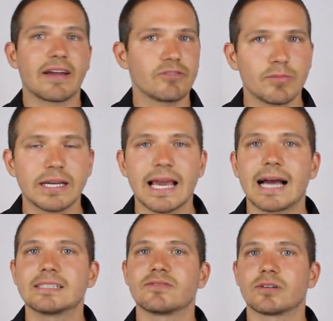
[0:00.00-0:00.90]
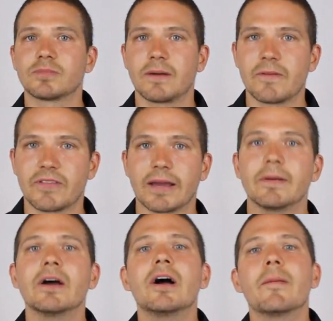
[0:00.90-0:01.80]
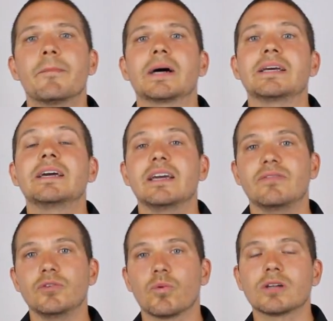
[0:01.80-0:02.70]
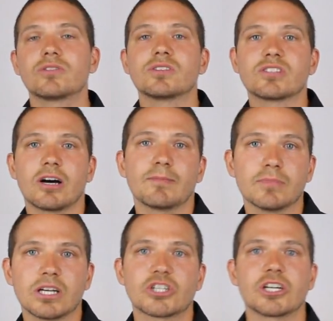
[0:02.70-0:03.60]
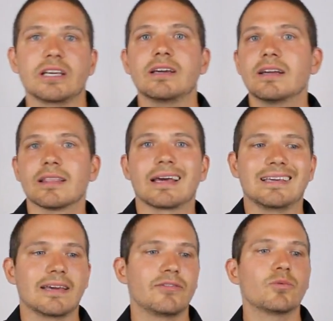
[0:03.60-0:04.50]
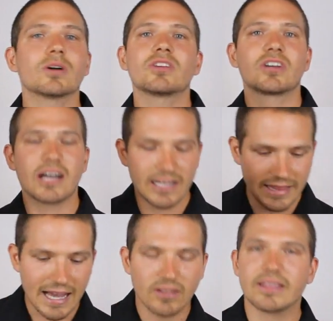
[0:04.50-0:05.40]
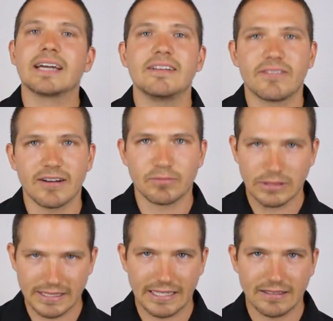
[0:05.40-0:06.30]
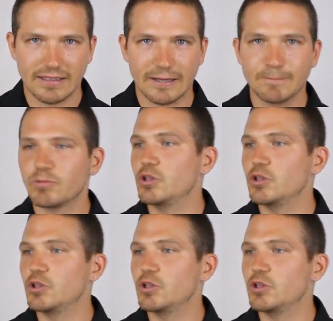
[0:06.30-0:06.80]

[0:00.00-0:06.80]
Everybody has it from time to time. But if you want to stop blushing, if you want to cut it down 95%, okay?